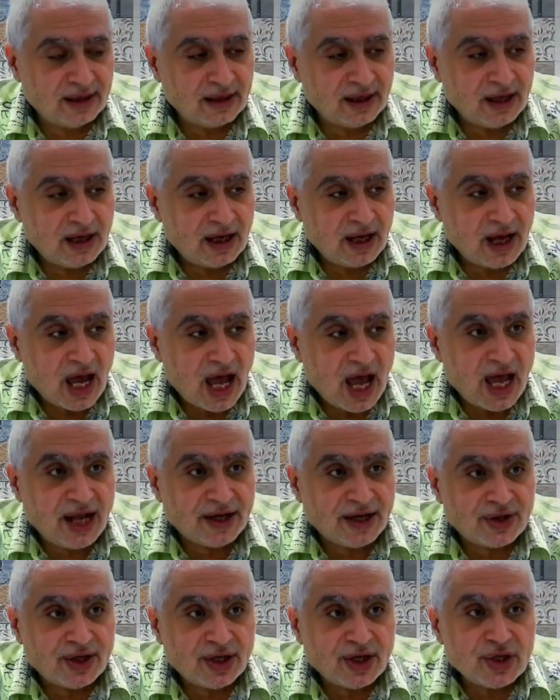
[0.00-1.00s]
And
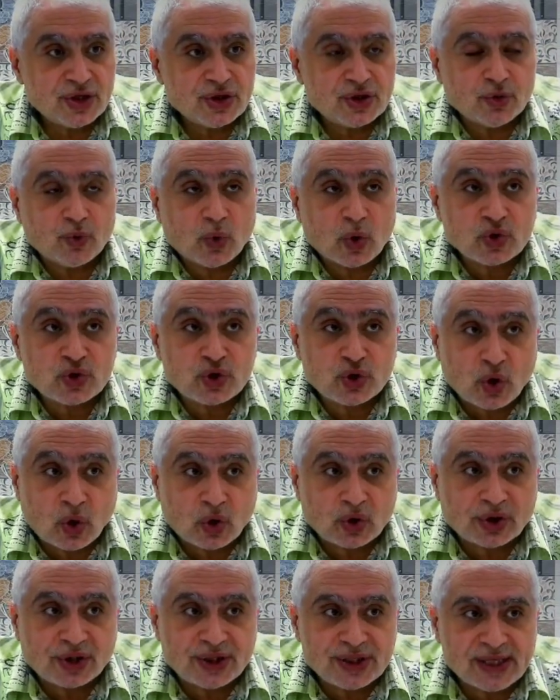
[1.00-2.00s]
she was shocked that